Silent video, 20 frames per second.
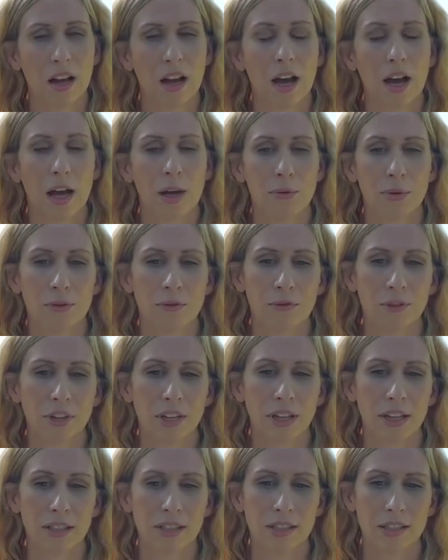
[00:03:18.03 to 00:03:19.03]
I would
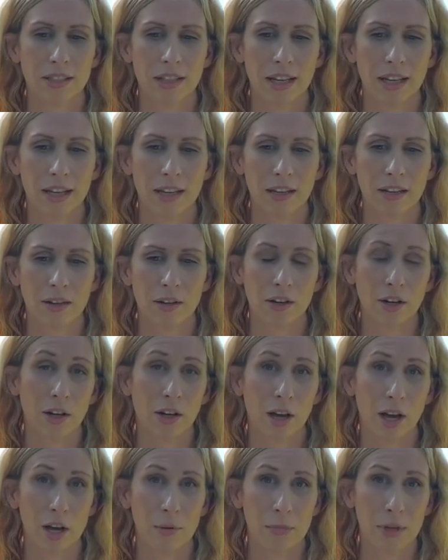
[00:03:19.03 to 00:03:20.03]
forget to take
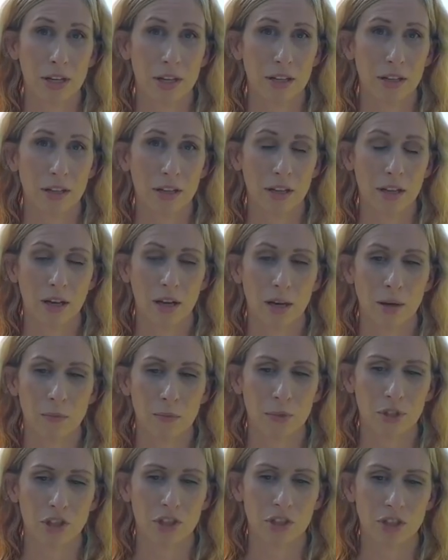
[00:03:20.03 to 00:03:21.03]
curcumin, um,
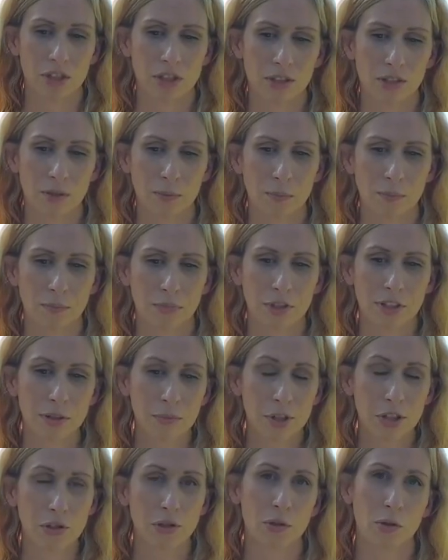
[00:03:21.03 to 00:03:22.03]
which is pretty
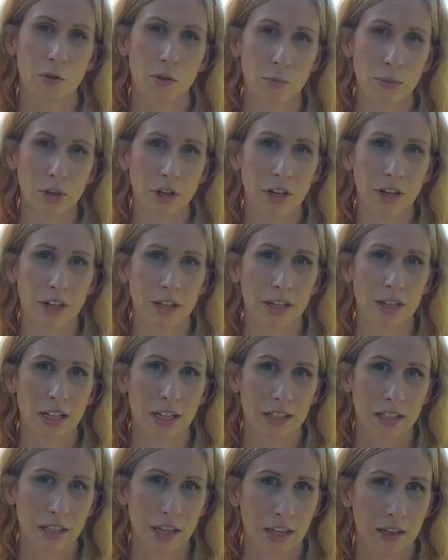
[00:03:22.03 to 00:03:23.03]
much turmeric and
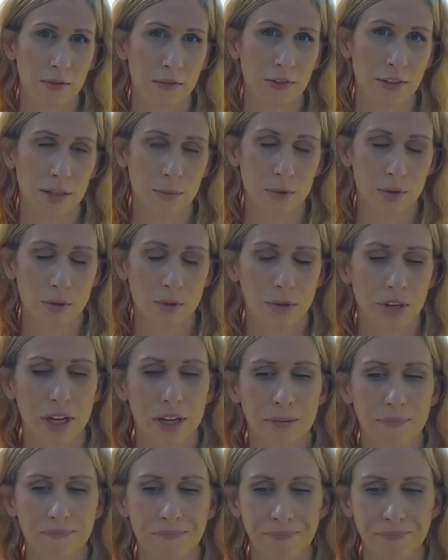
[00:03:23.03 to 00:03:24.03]

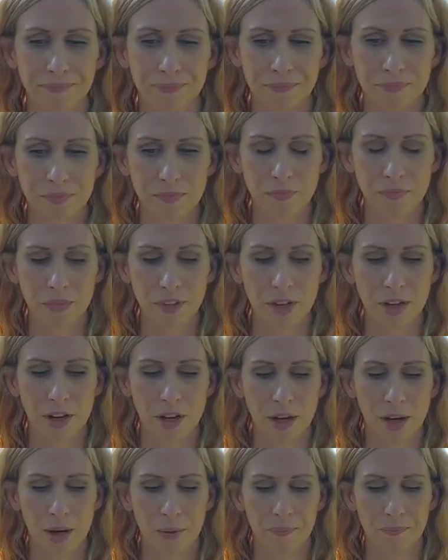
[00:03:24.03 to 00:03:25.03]
anti-inflammatory.
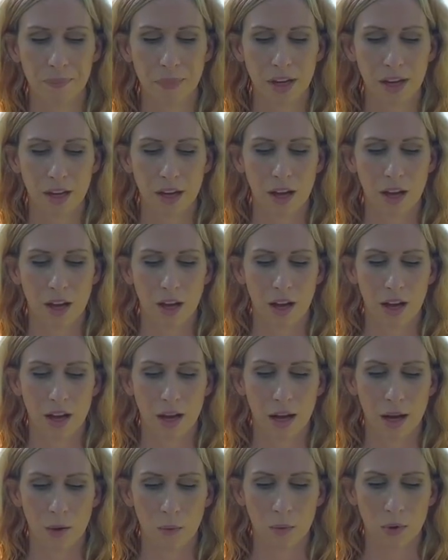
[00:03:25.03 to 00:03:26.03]
Um,
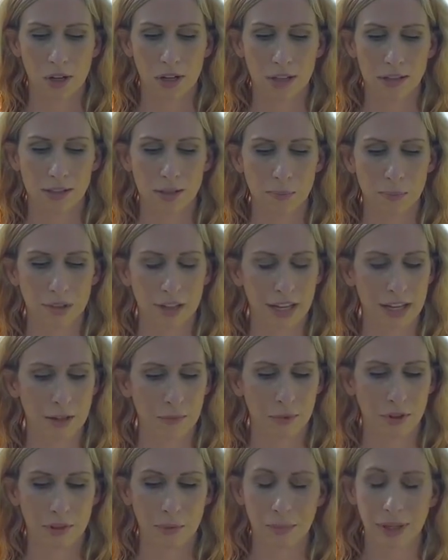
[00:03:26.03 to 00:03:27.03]
I was
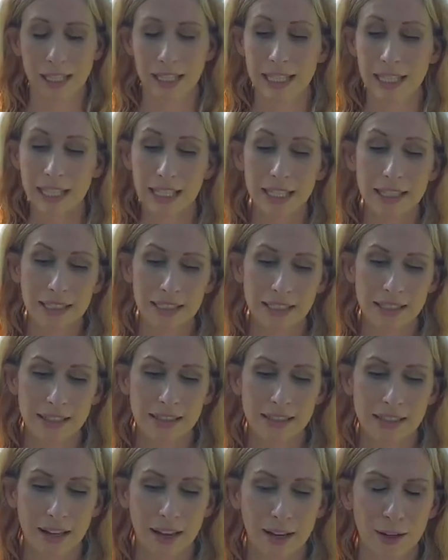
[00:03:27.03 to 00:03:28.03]
playing with my
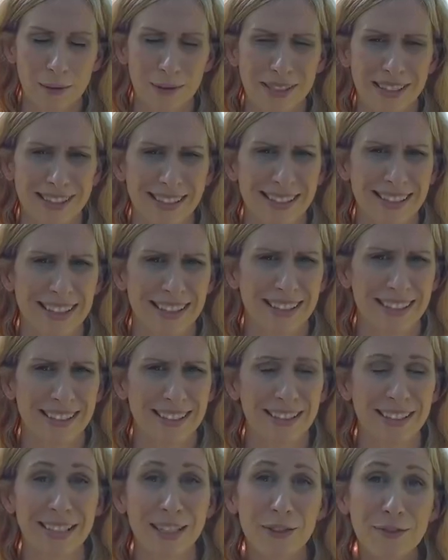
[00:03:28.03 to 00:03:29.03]
kids. I was
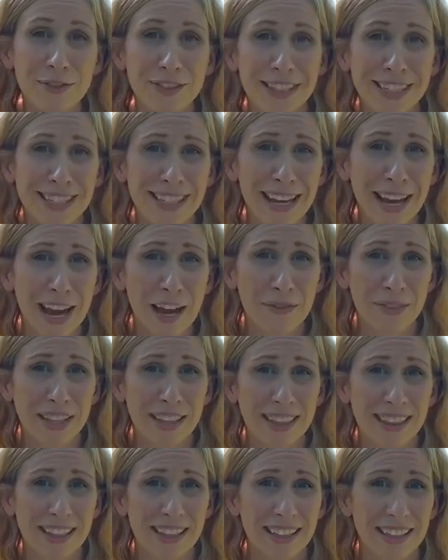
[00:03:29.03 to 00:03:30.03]
lifting heavy
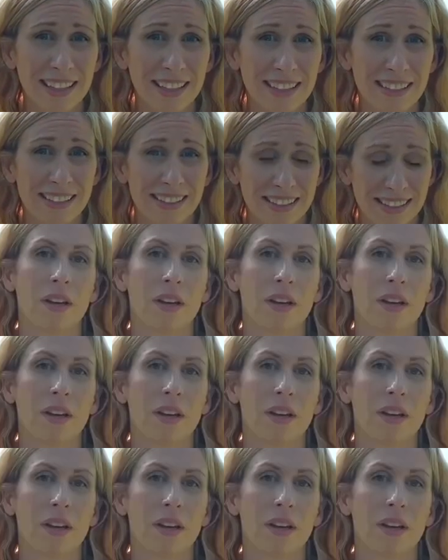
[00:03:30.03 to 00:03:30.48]
things.